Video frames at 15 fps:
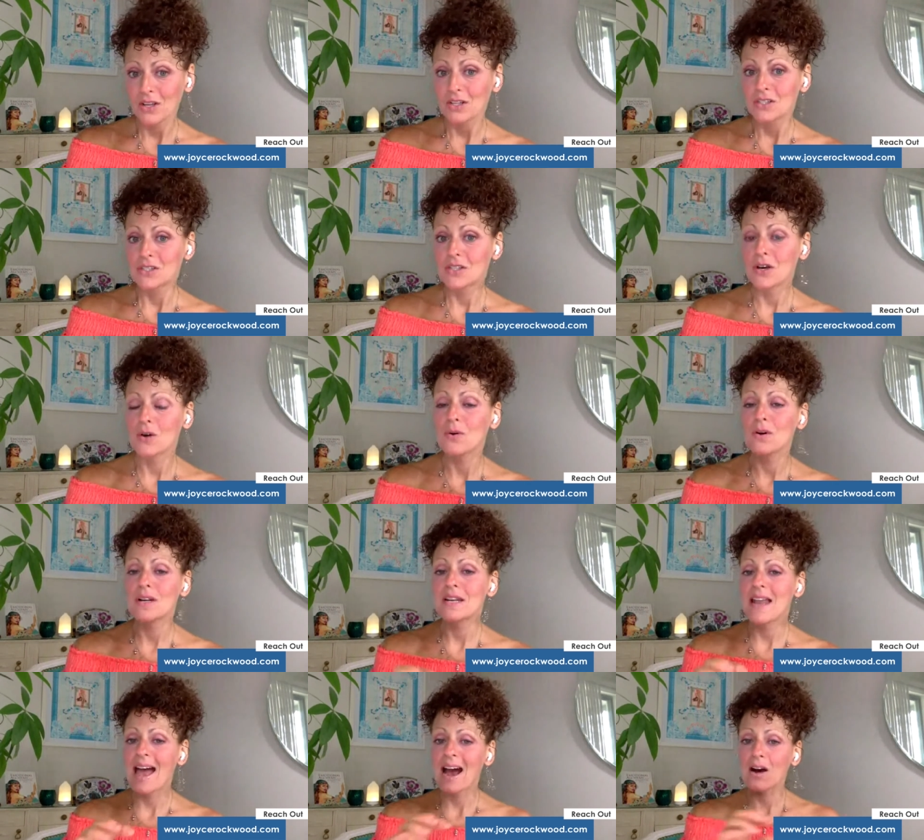So
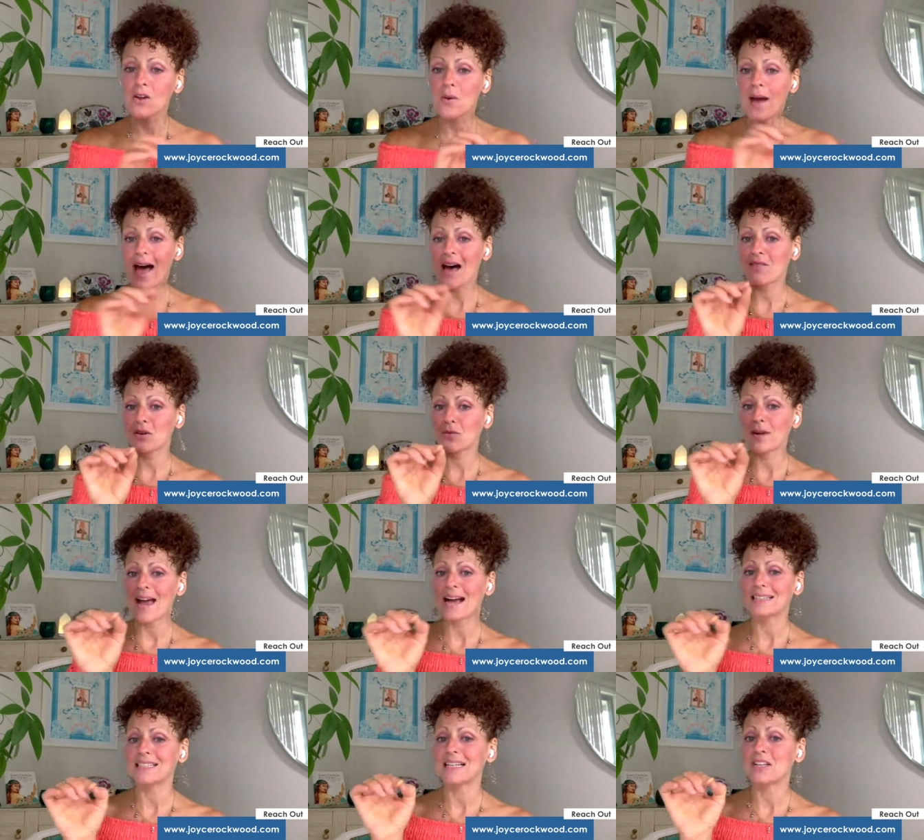now you have it
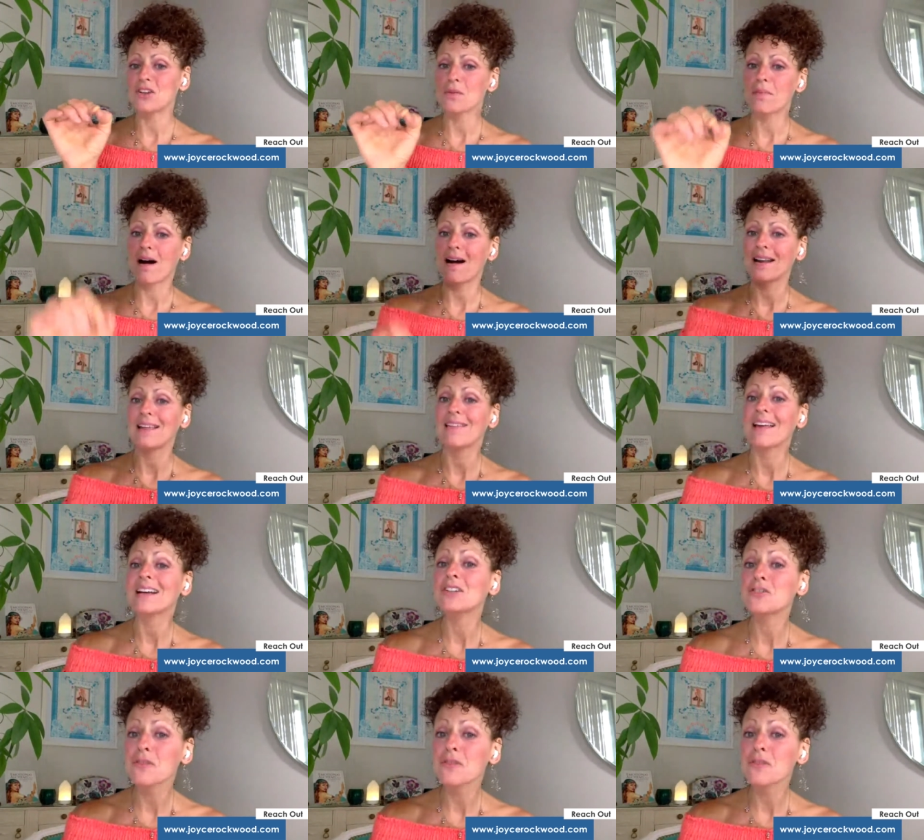reacting in your body like a